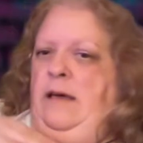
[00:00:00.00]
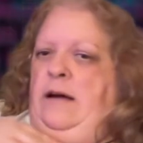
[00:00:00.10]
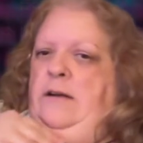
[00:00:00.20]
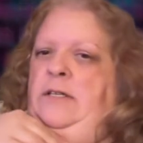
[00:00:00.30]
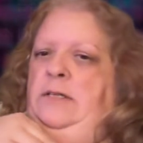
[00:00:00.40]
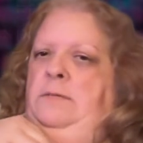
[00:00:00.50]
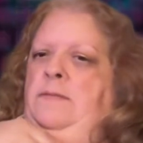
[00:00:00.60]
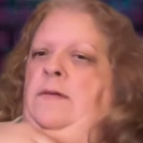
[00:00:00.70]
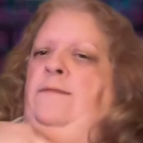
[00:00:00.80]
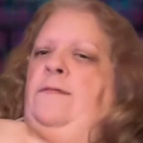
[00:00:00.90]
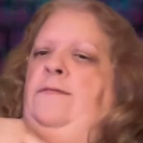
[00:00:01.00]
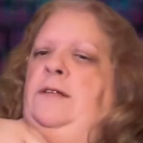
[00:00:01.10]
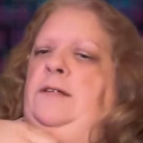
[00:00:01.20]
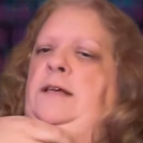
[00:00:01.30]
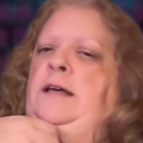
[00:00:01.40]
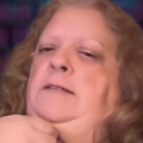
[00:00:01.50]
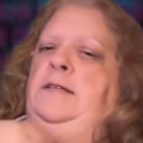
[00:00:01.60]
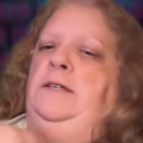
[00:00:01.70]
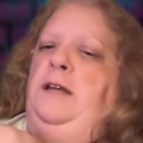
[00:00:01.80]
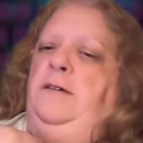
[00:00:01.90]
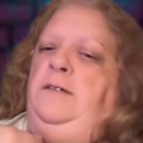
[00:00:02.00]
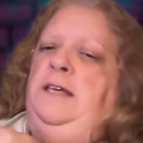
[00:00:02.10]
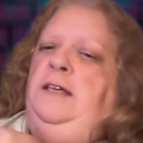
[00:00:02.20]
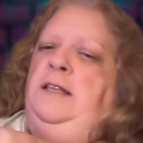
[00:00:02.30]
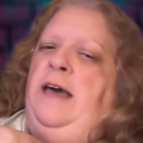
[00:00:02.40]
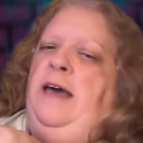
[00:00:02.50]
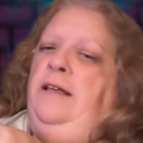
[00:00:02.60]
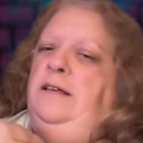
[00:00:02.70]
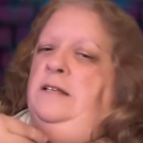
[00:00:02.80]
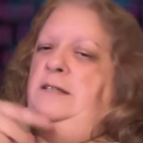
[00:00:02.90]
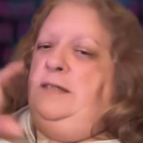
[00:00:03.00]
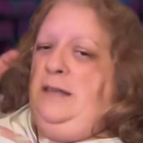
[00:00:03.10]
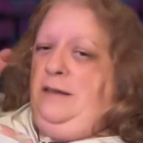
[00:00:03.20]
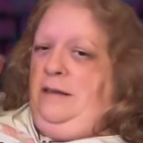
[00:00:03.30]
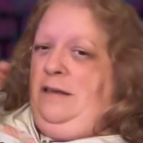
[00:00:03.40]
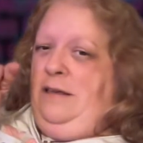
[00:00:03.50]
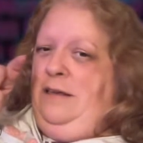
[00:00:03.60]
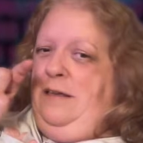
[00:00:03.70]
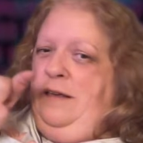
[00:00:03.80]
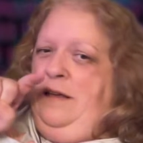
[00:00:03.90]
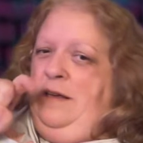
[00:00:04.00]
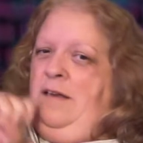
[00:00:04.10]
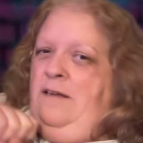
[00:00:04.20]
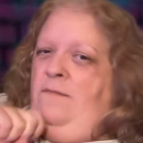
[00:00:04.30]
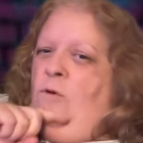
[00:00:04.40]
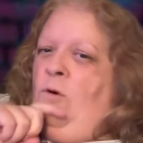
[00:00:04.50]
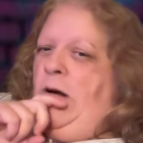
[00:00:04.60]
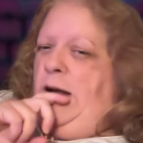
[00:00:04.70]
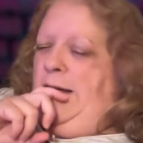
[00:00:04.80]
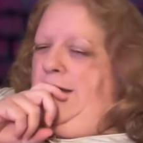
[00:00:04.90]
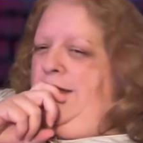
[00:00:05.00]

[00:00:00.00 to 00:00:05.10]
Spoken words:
Ours is 50-50 stats and tenure. See, that is more